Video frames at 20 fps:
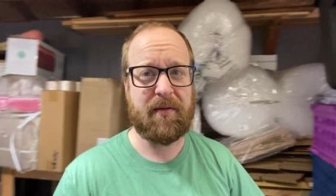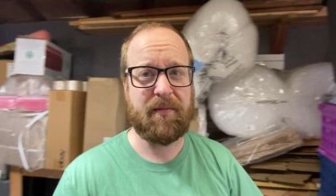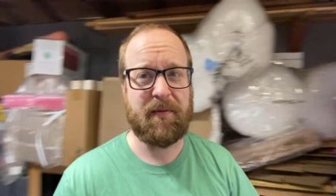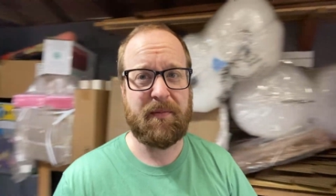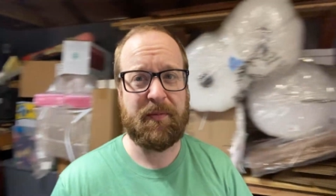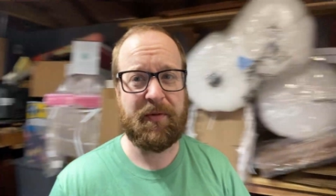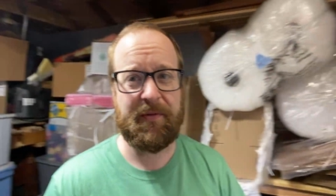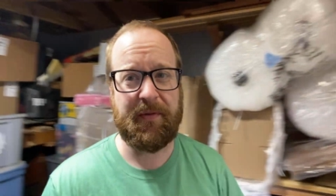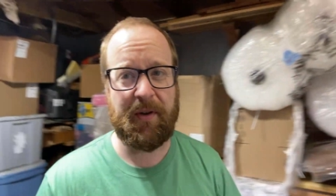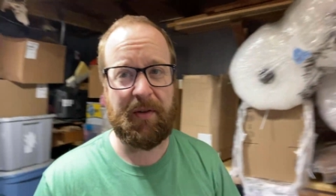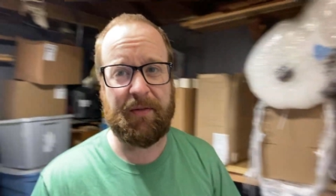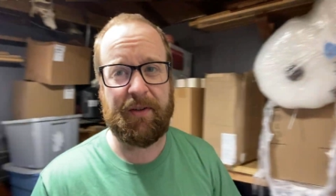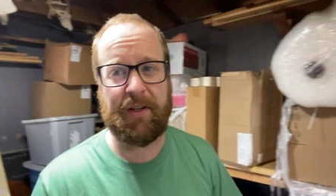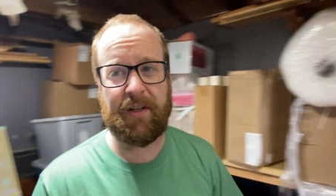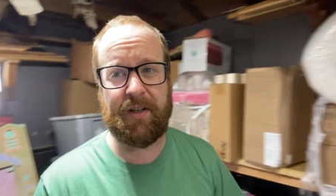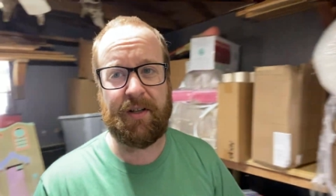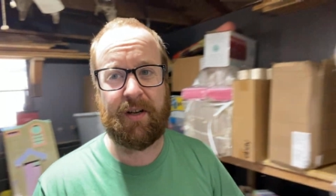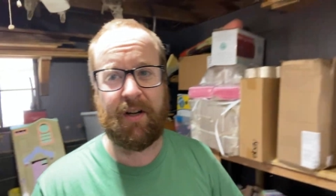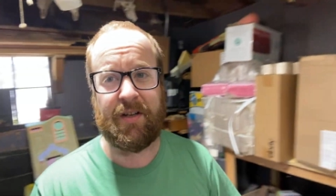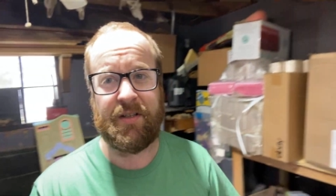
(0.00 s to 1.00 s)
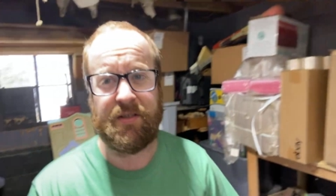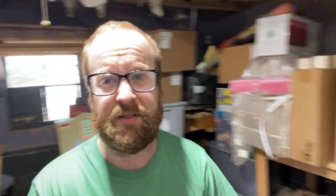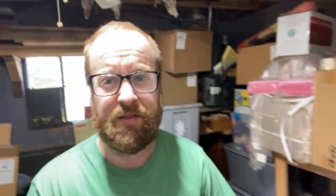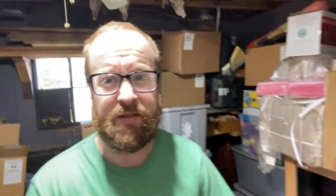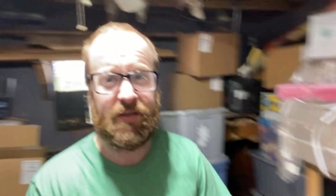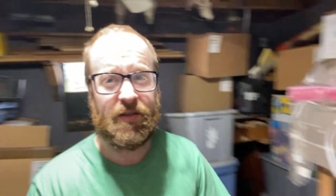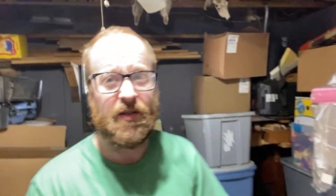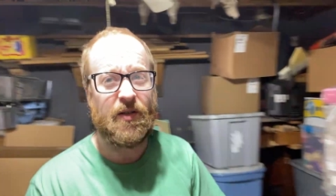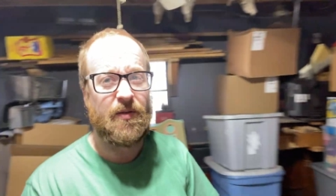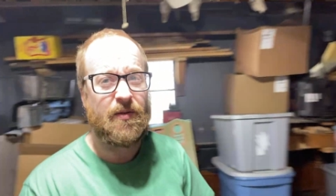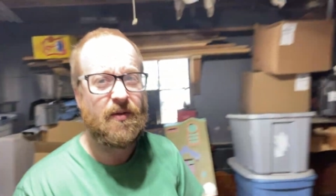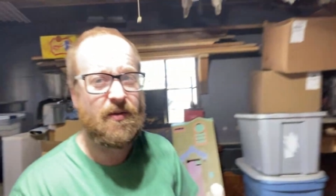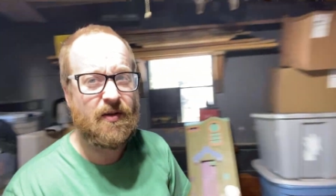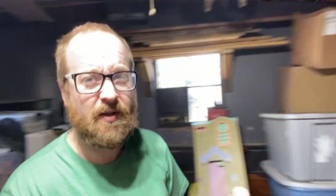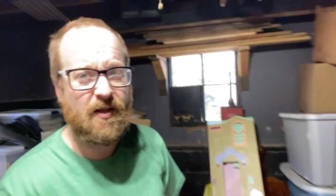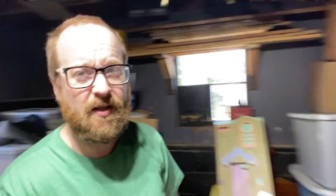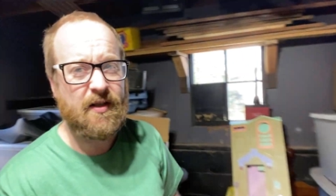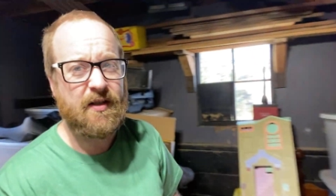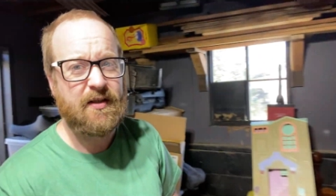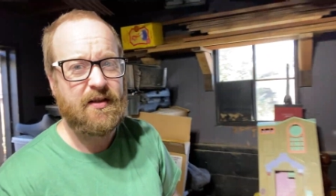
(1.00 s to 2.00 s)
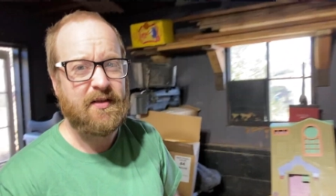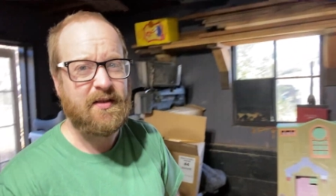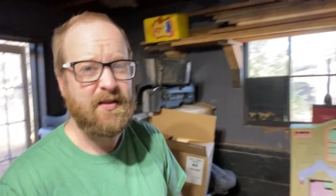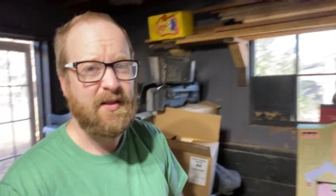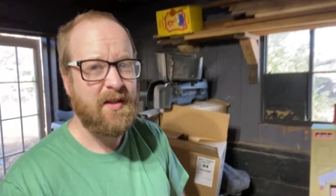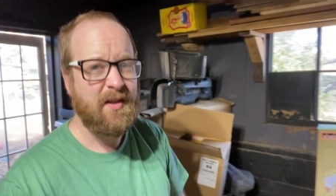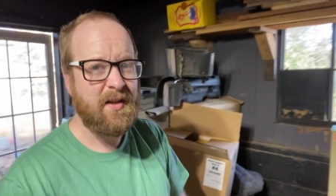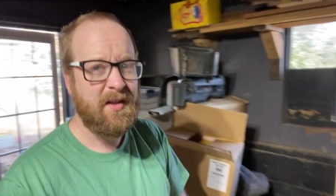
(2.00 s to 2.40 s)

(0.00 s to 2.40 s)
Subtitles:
We'll move you over here and show you this.